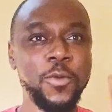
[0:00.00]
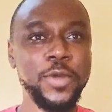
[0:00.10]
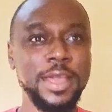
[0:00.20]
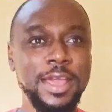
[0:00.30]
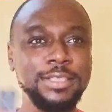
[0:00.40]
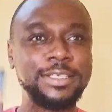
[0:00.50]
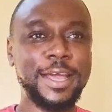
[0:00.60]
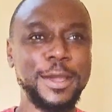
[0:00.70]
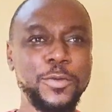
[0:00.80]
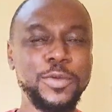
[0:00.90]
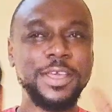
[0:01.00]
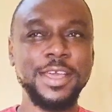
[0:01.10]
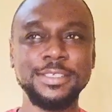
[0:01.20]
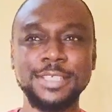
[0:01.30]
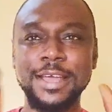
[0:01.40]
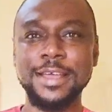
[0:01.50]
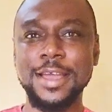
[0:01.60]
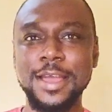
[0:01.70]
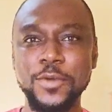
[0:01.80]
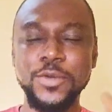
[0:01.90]
We enter, we enter,
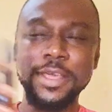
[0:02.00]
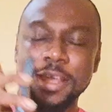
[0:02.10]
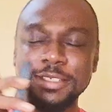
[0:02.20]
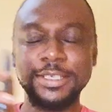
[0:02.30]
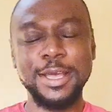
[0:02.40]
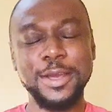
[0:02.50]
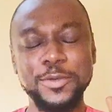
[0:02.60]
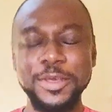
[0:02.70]
we enter,